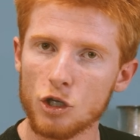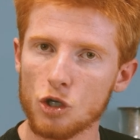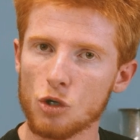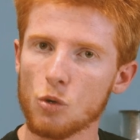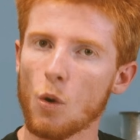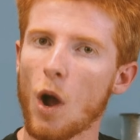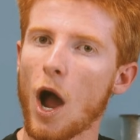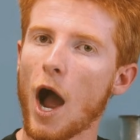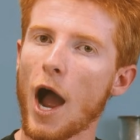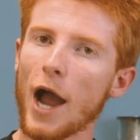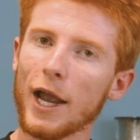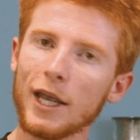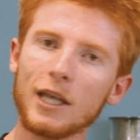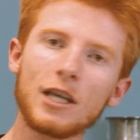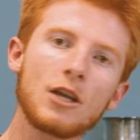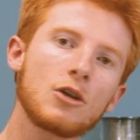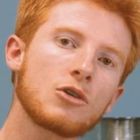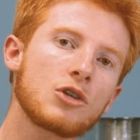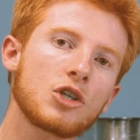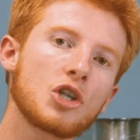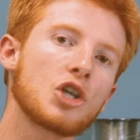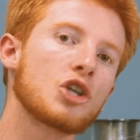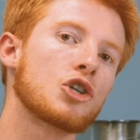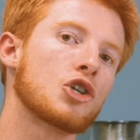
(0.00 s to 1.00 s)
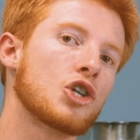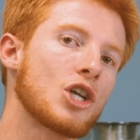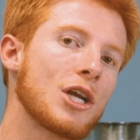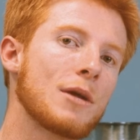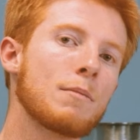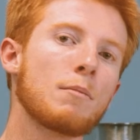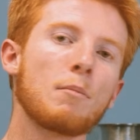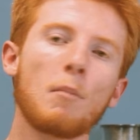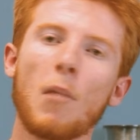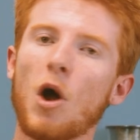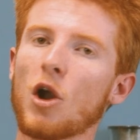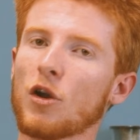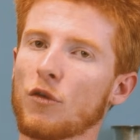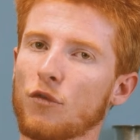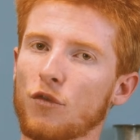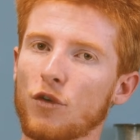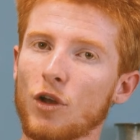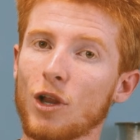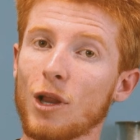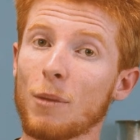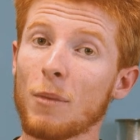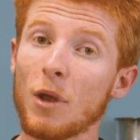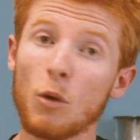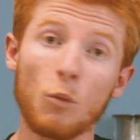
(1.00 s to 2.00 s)
so I use the cheap
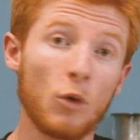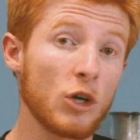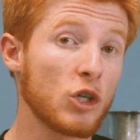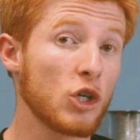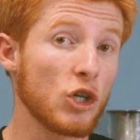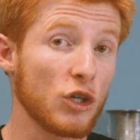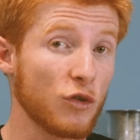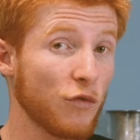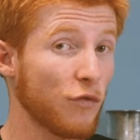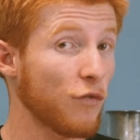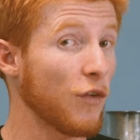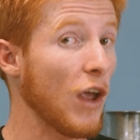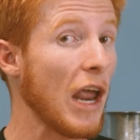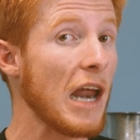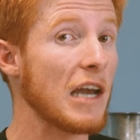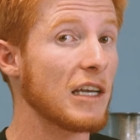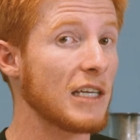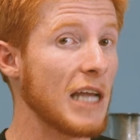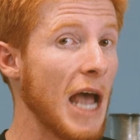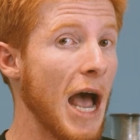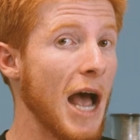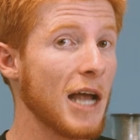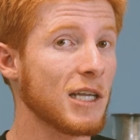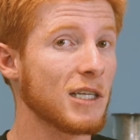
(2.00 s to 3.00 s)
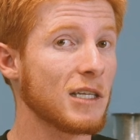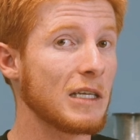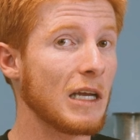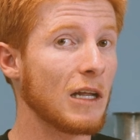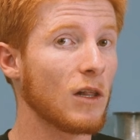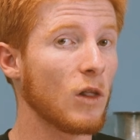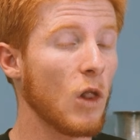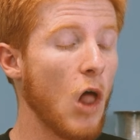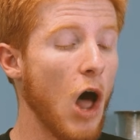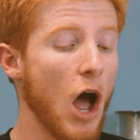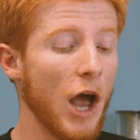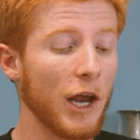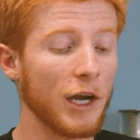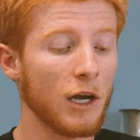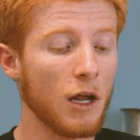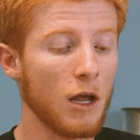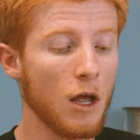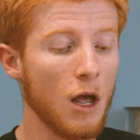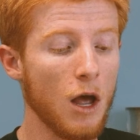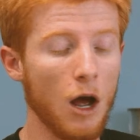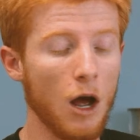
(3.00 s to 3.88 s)
monofilament, which is fantastic line.